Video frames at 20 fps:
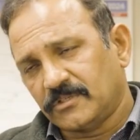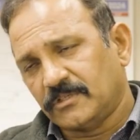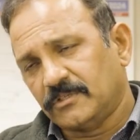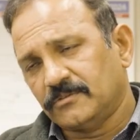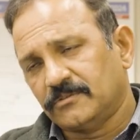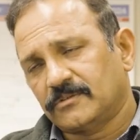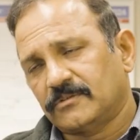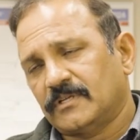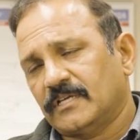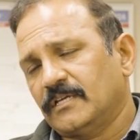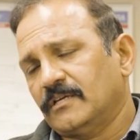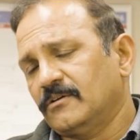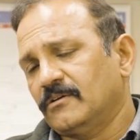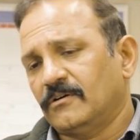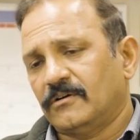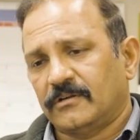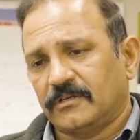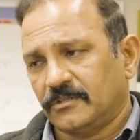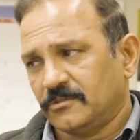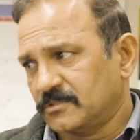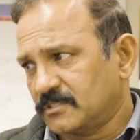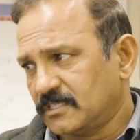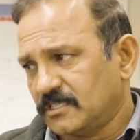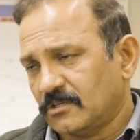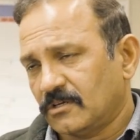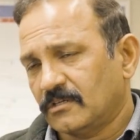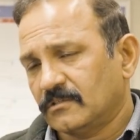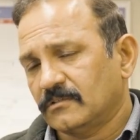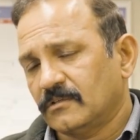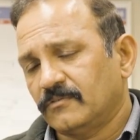to you today or you see
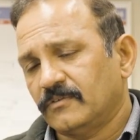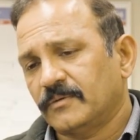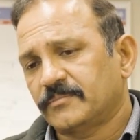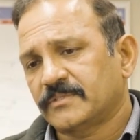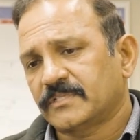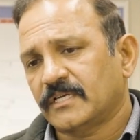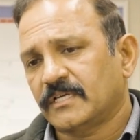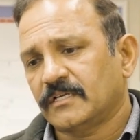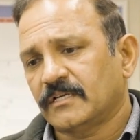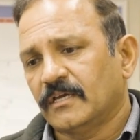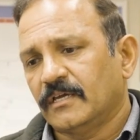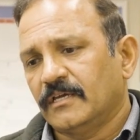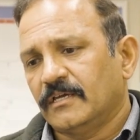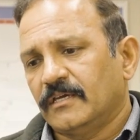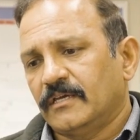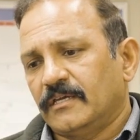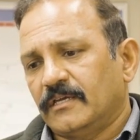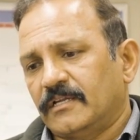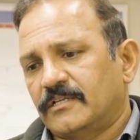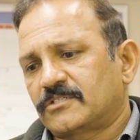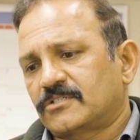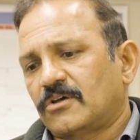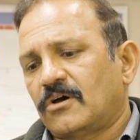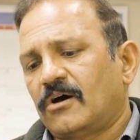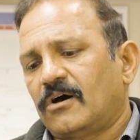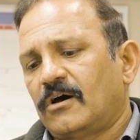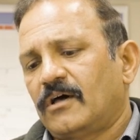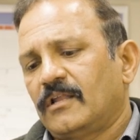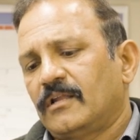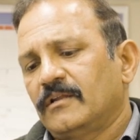on our website, it's
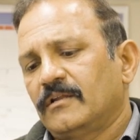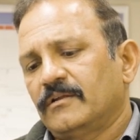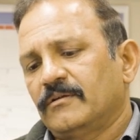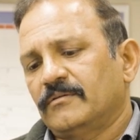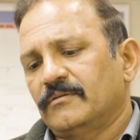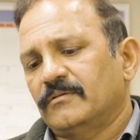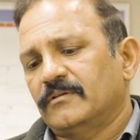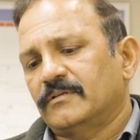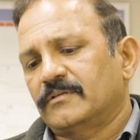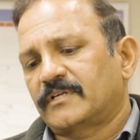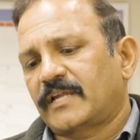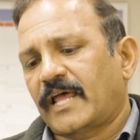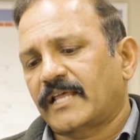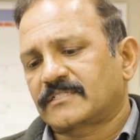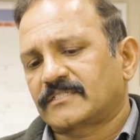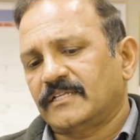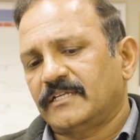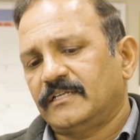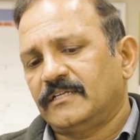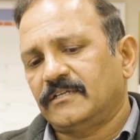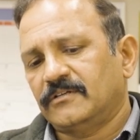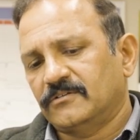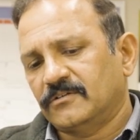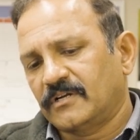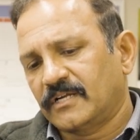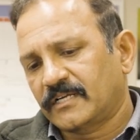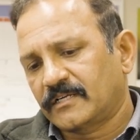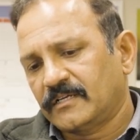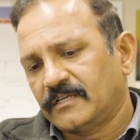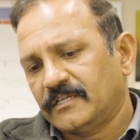all translating
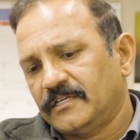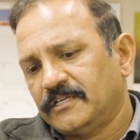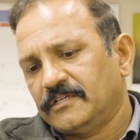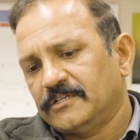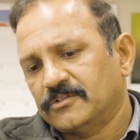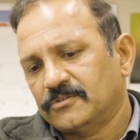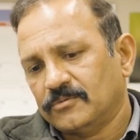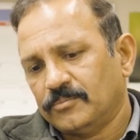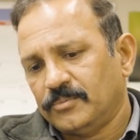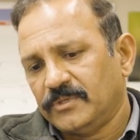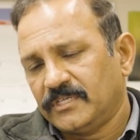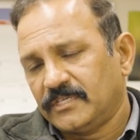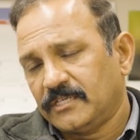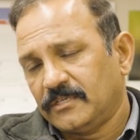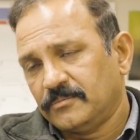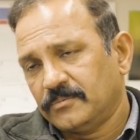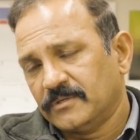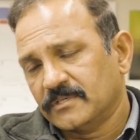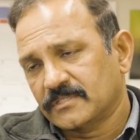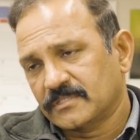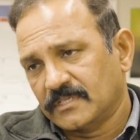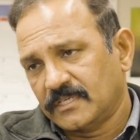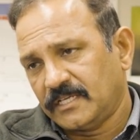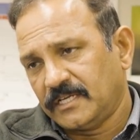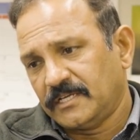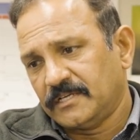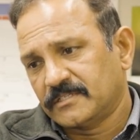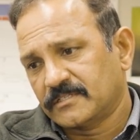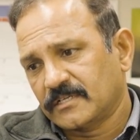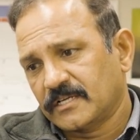directly into beekeepers'
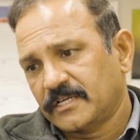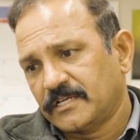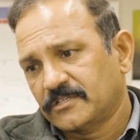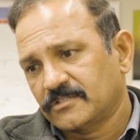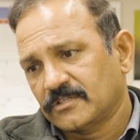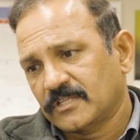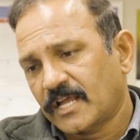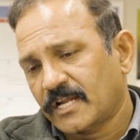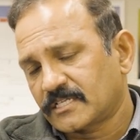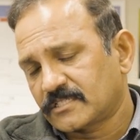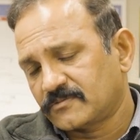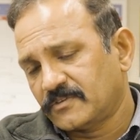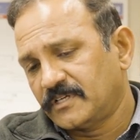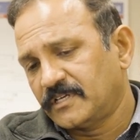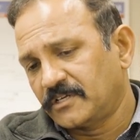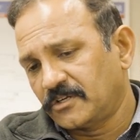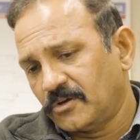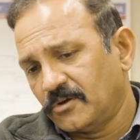needs, right? So that's where it